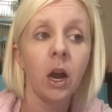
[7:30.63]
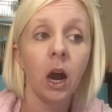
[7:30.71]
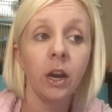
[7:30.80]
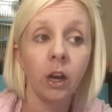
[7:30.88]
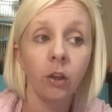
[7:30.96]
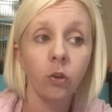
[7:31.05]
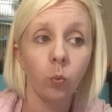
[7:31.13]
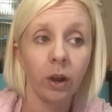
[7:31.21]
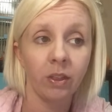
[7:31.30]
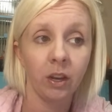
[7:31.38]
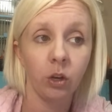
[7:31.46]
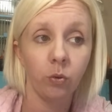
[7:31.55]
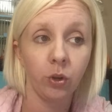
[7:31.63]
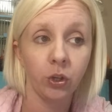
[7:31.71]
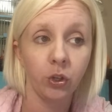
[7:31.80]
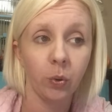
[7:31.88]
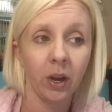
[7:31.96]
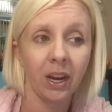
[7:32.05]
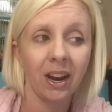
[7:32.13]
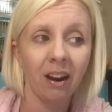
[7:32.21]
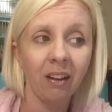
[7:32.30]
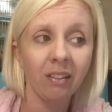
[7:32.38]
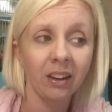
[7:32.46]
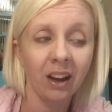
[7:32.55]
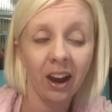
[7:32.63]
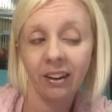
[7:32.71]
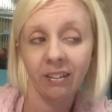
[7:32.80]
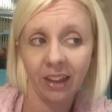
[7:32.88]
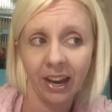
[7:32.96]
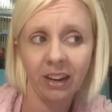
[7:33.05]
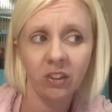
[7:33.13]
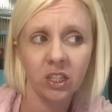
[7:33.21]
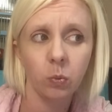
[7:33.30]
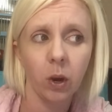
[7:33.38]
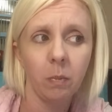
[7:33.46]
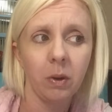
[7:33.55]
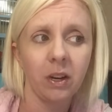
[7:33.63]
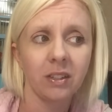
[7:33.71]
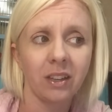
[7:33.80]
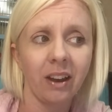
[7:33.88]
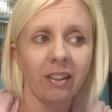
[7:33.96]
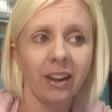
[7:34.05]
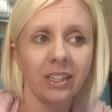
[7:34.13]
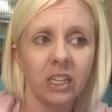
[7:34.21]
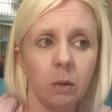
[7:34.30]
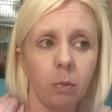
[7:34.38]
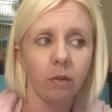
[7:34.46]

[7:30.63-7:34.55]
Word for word: Another way that you can do it, and I kind of like this way because I like to keep